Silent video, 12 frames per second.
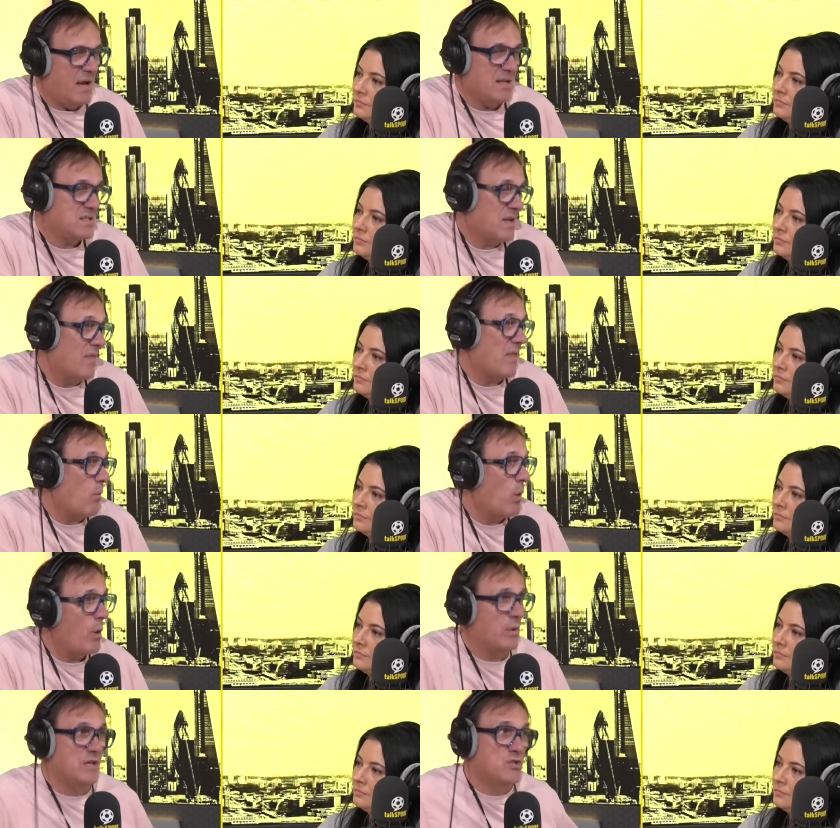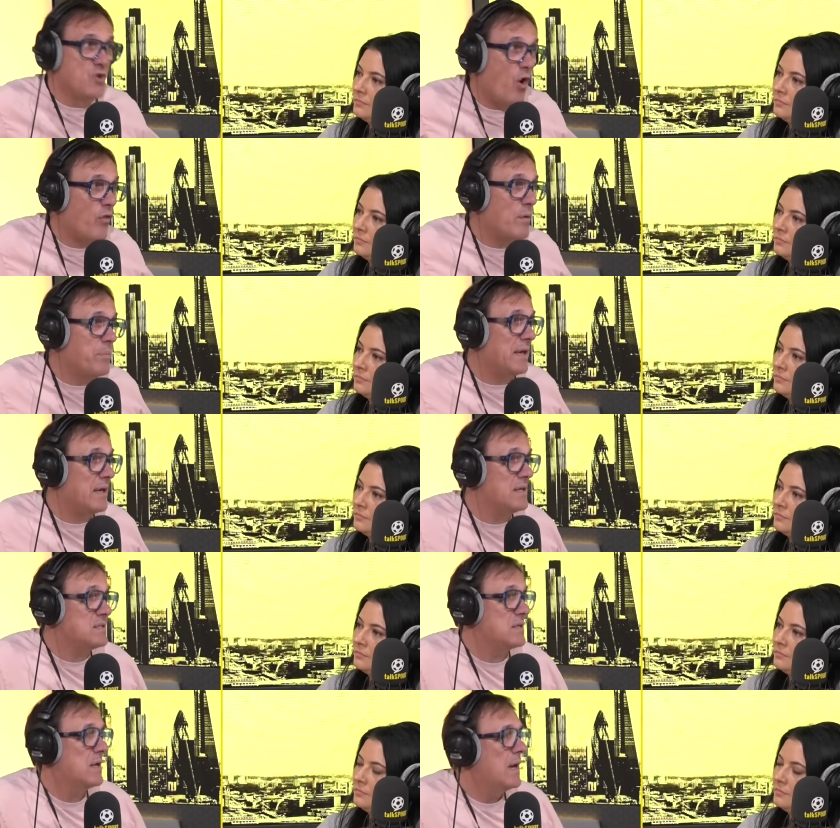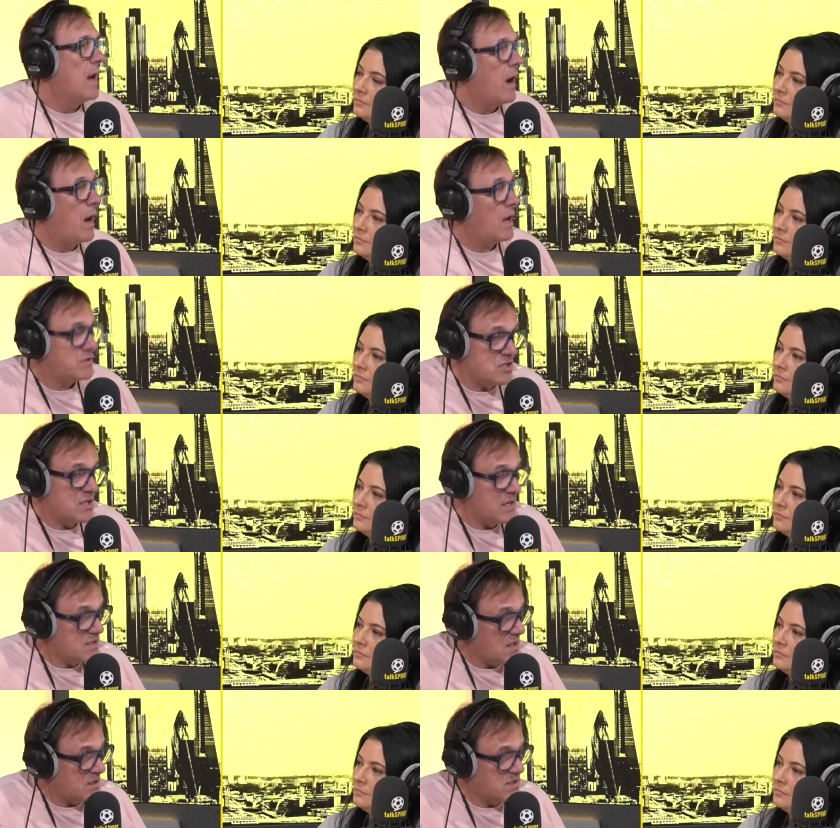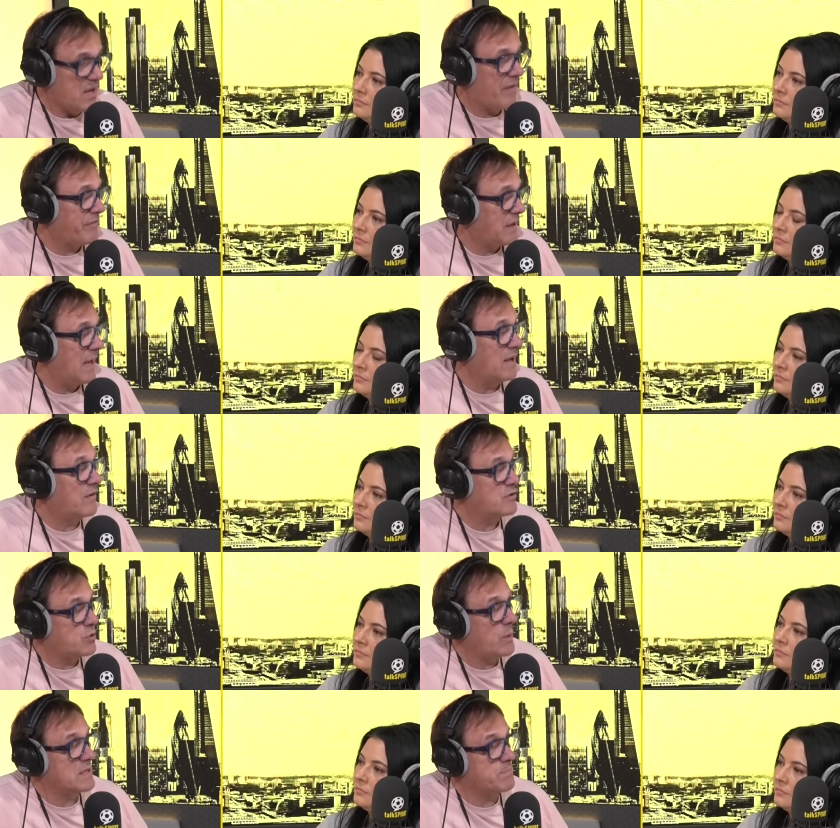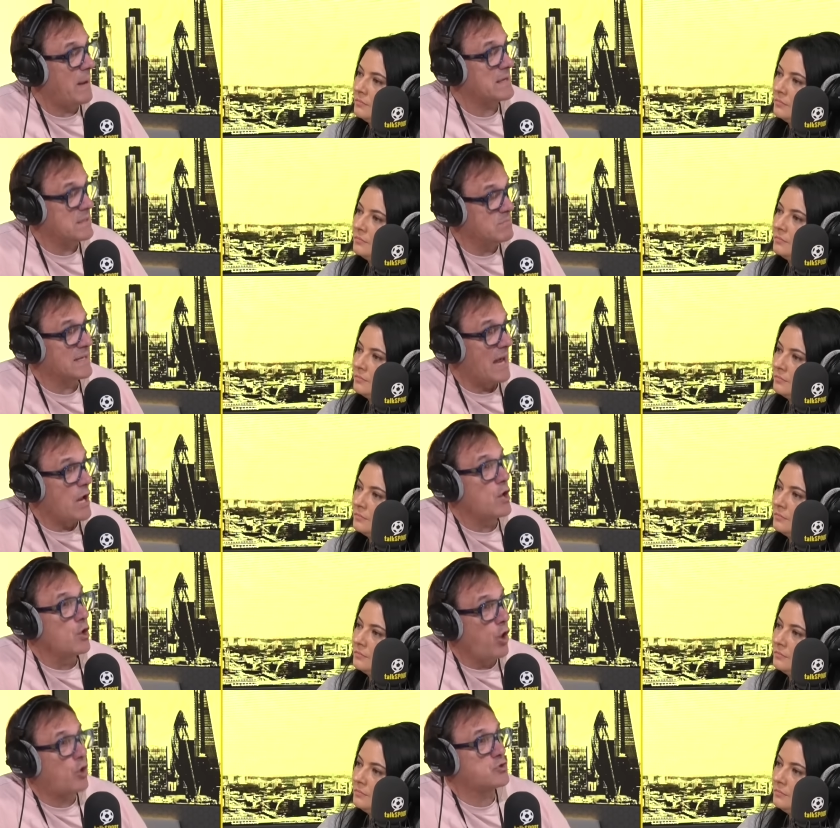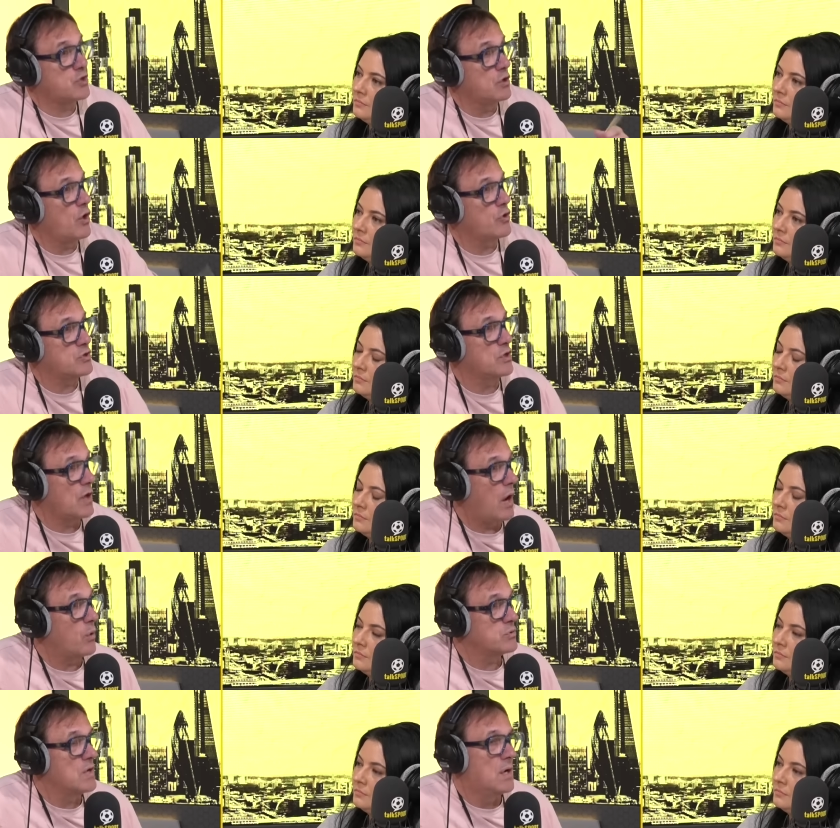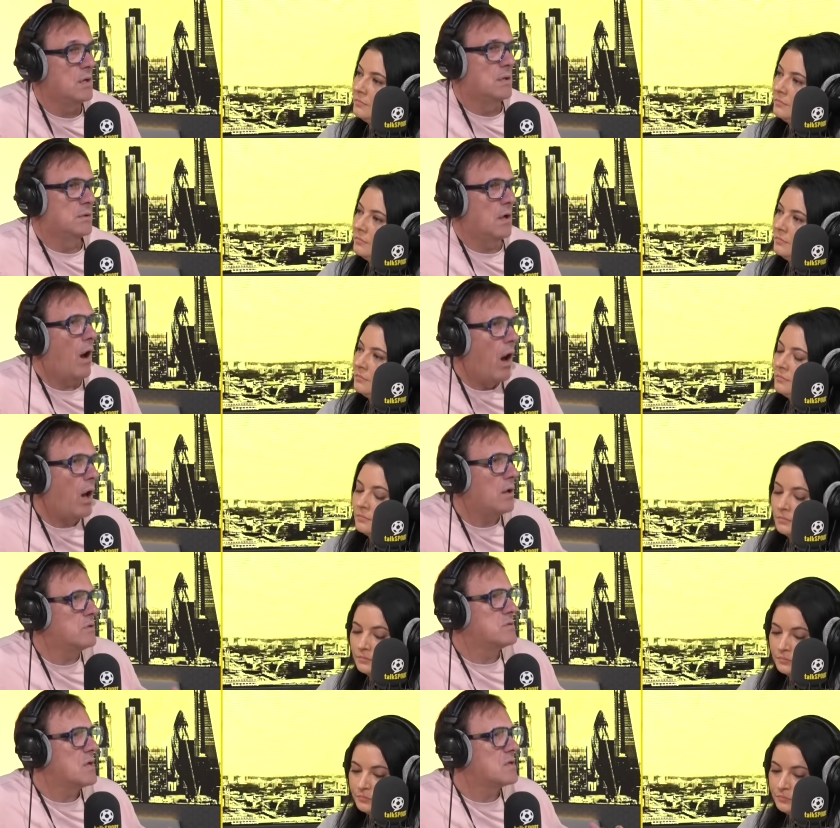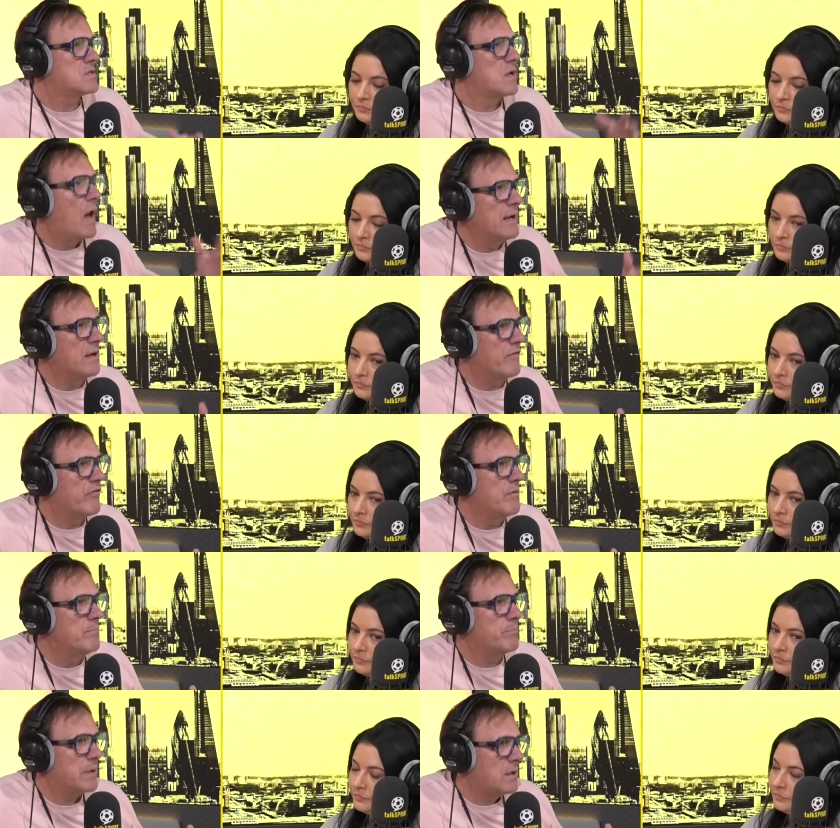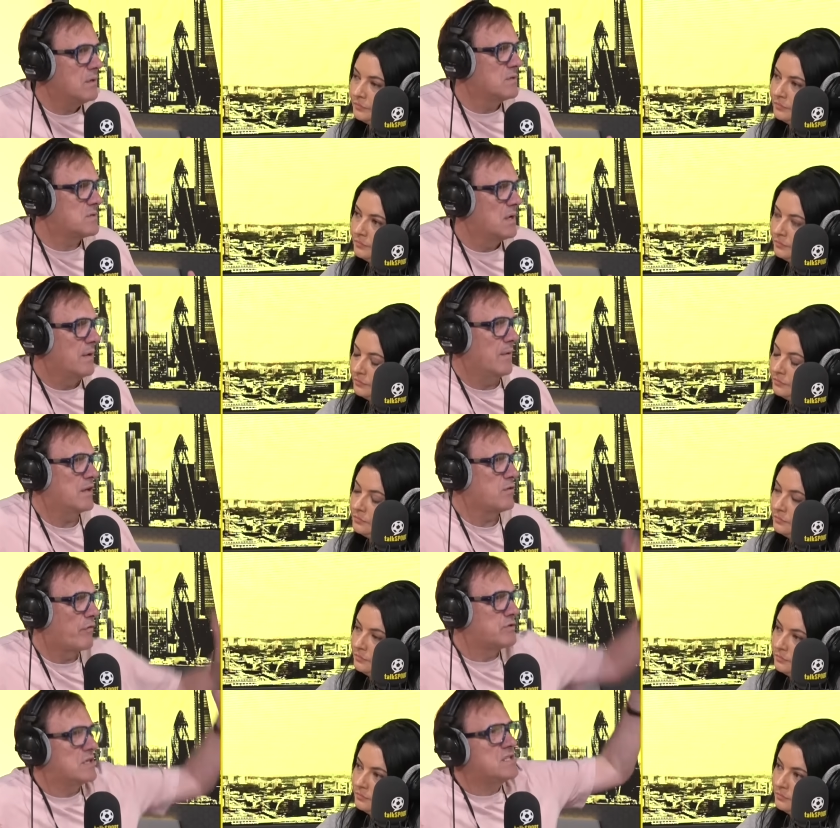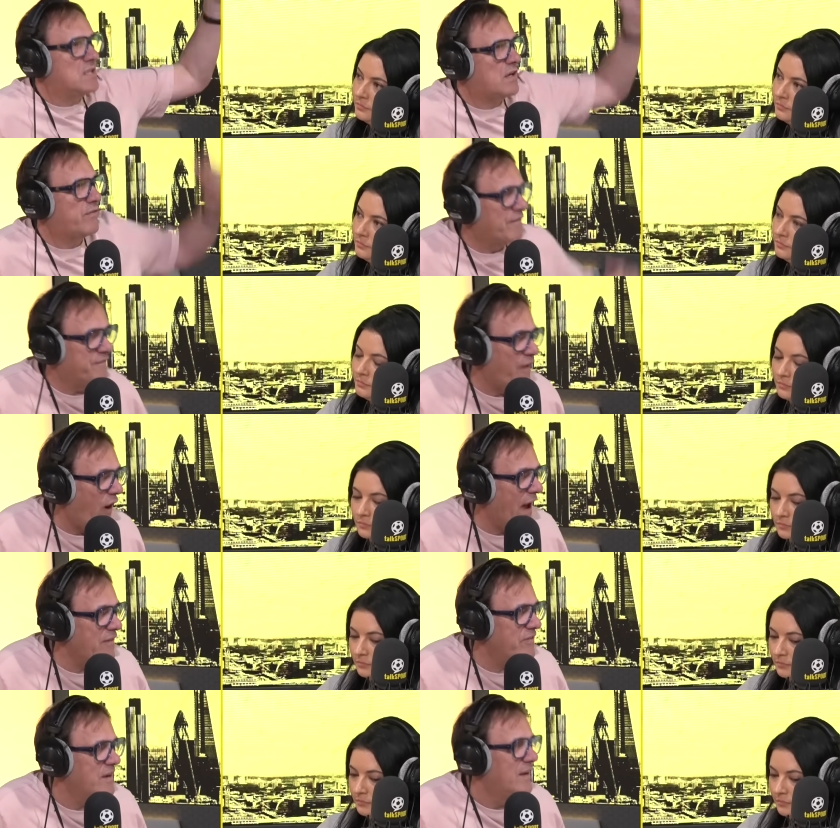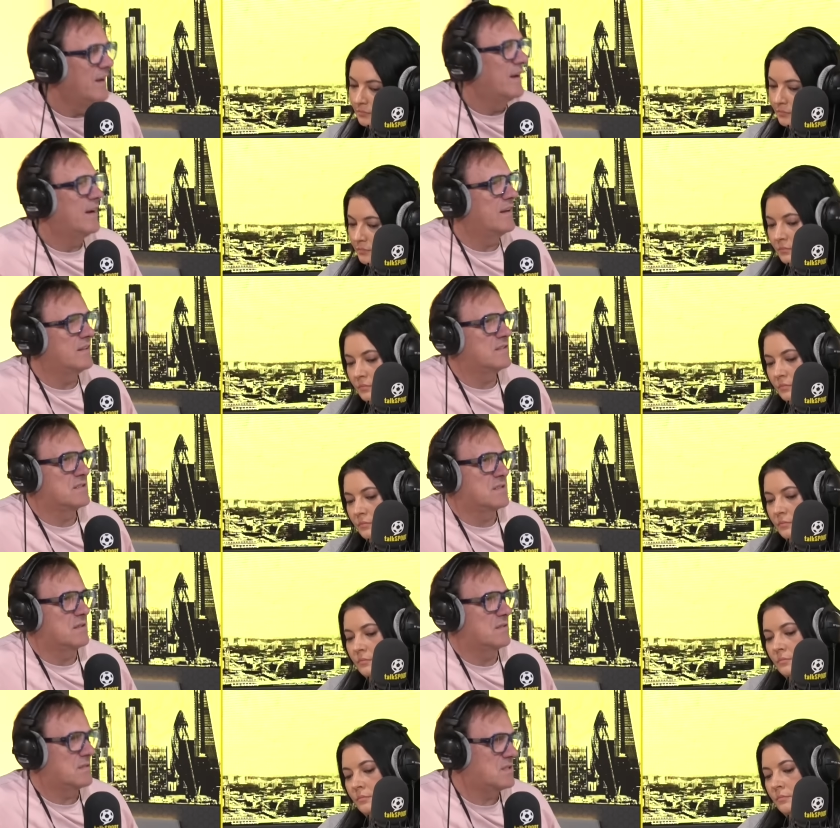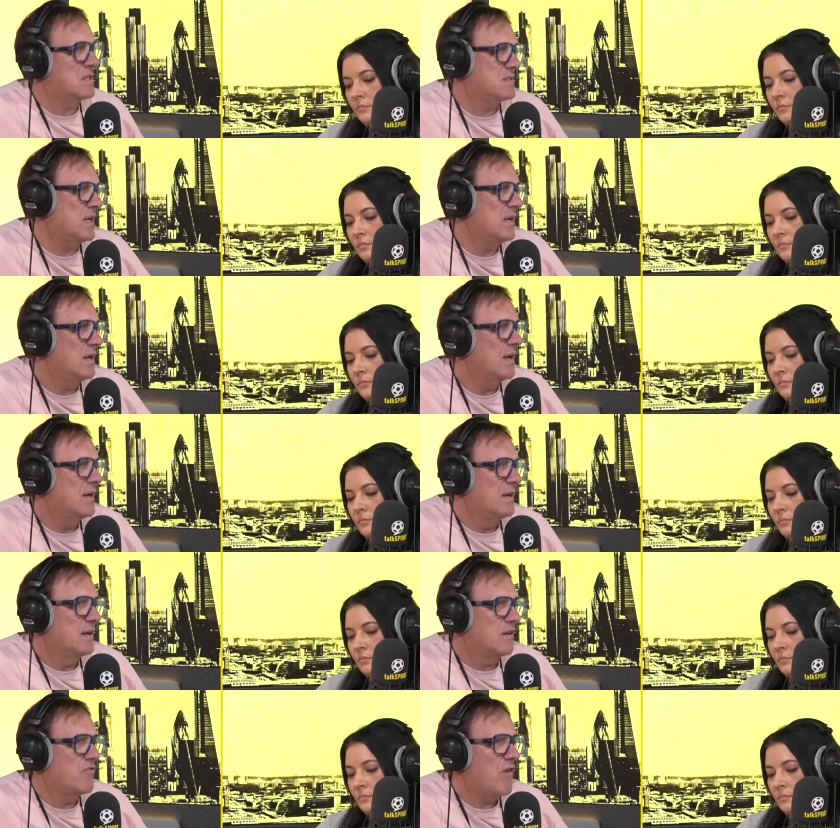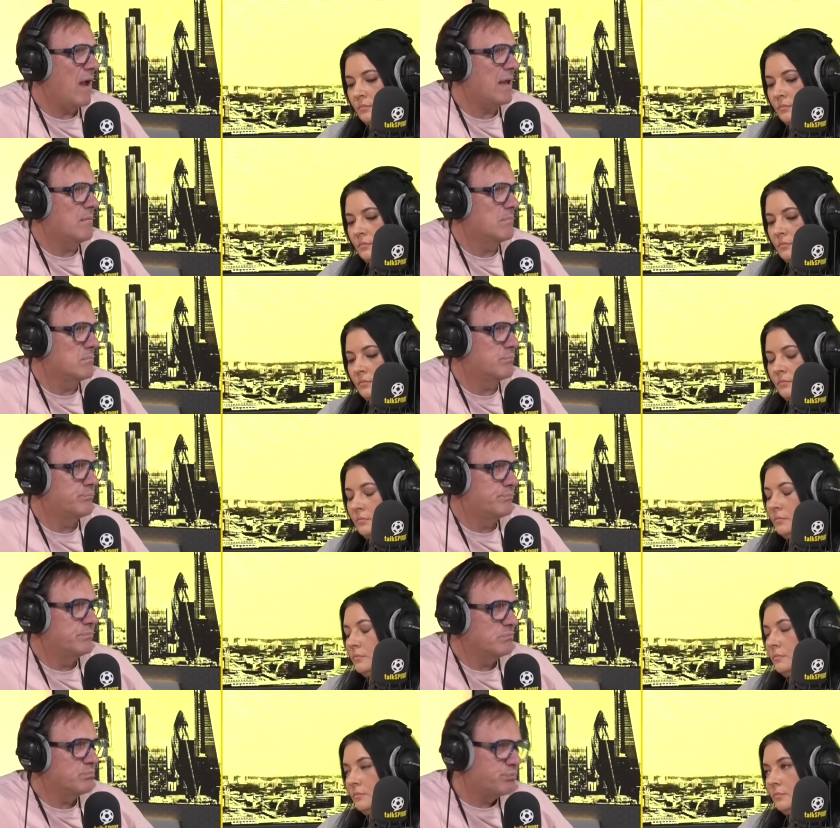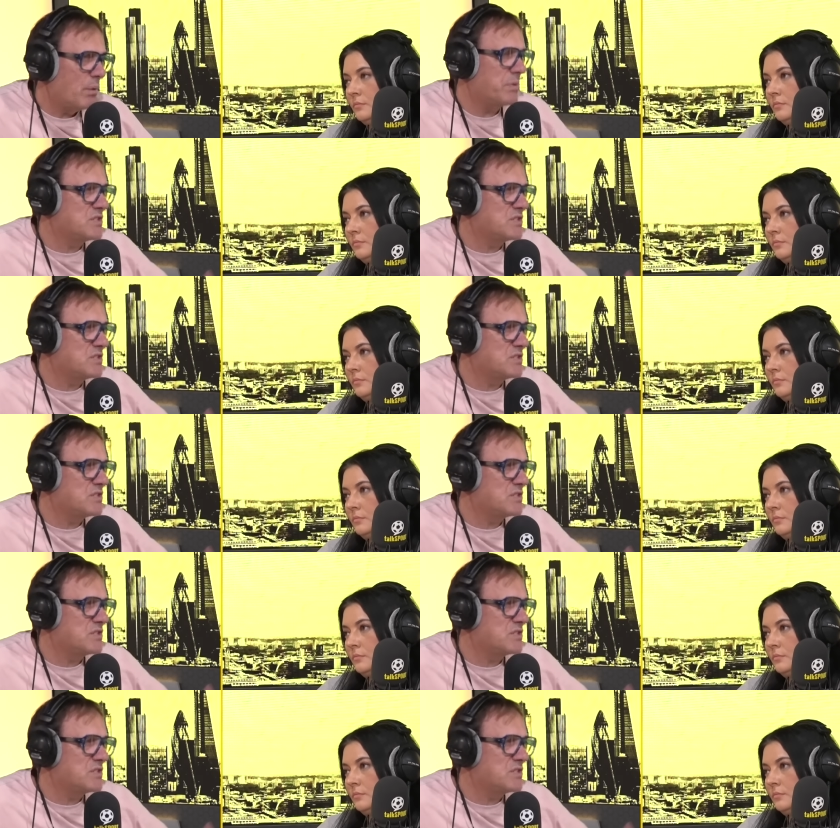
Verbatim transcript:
Speaker 1: And he's done that well, and he's not the biggest. I just think it's a tough gig to expect him to get lots and lots of goals. Like Haaland's slightly different because... he's obviously six foot five, and City create probably